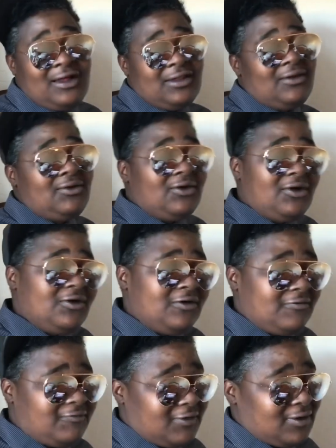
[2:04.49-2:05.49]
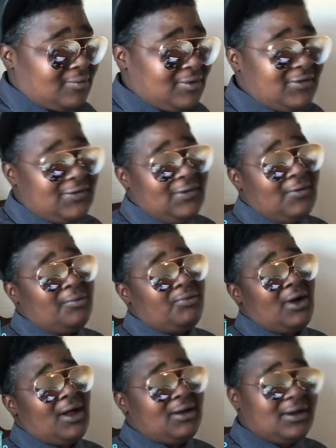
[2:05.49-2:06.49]
Loco Coco fam, Snow the
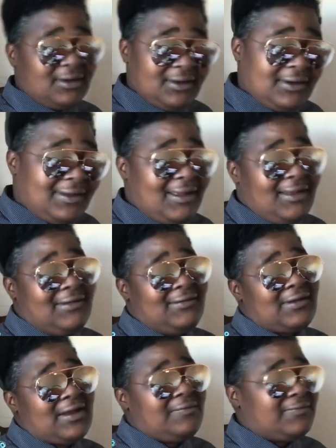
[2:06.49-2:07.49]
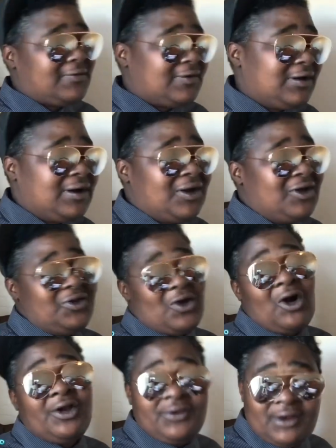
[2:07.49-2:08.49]
Product, Cypher,
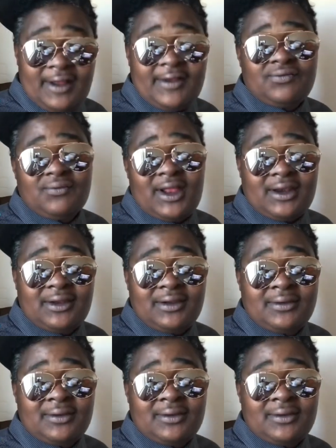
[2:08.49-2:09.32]
are you guys ready?